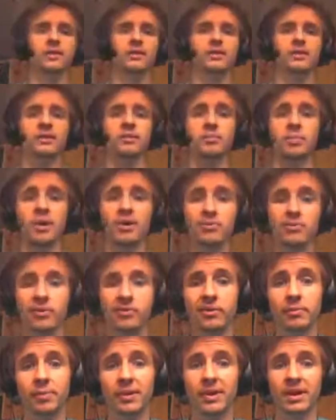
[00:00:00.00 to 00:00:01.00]
So Pearl
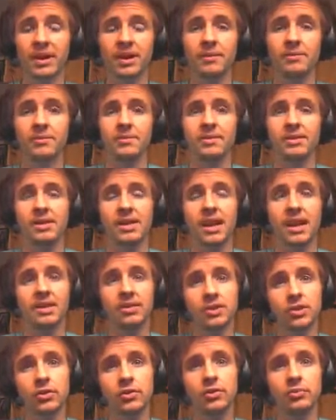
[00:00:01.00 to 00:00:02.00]
River becomes a
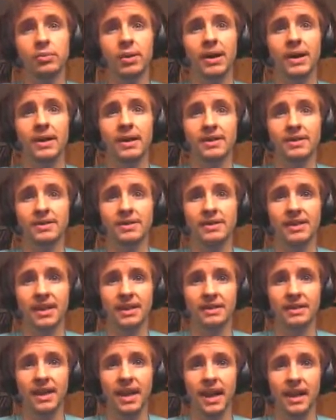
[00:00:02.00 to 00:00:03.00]
2-pass
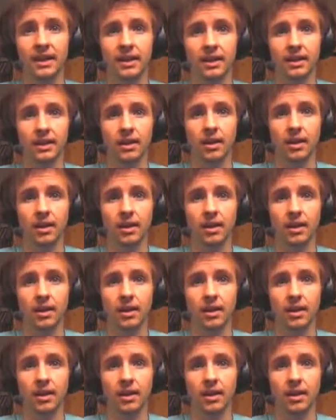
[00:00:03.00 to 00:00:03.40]
attack.